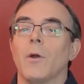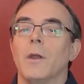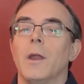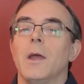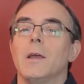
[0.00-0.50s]

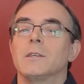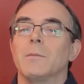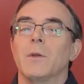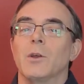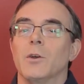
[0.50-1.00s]
and
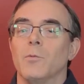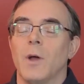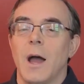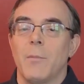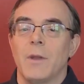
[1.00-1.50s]
something good will
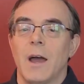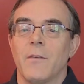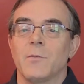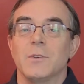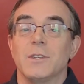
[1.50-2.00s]
happen
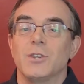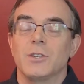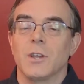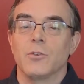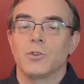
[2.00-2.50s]
afterwards. It's
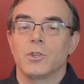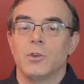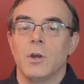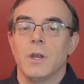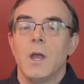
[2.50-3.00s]
just
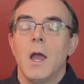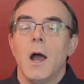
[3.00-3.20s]
understood.